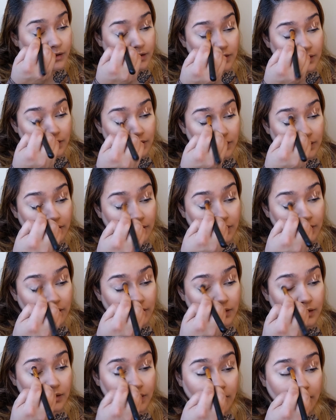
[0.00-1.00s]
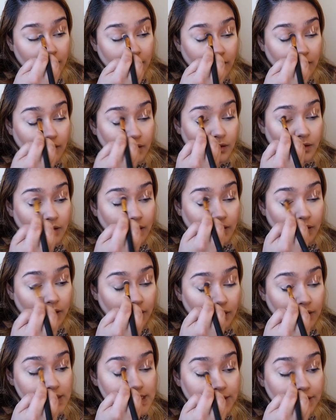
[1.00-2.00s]
like it's perfect for
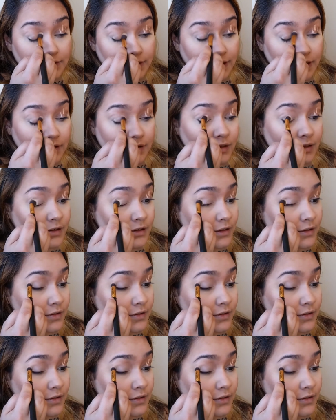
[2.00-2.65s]
this.